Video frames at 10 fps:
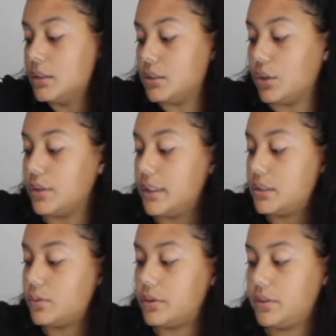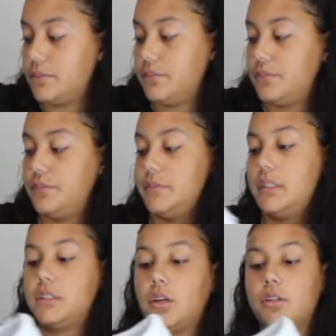So this one,
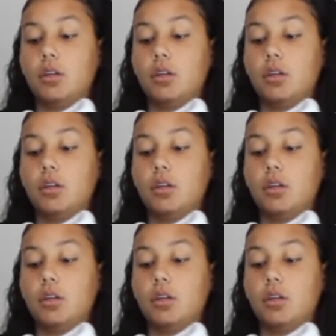these are